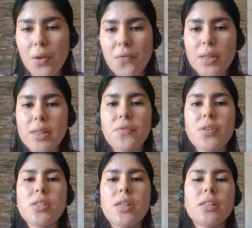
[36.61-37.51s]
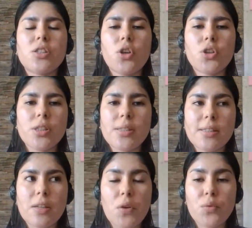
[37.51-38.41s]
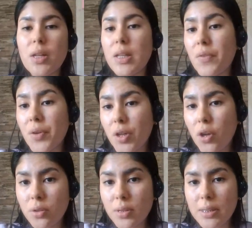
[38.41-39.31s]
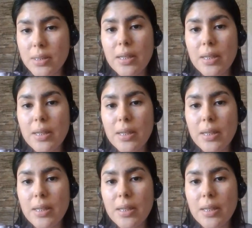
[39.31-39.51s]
effective teaching is not just about delivering content,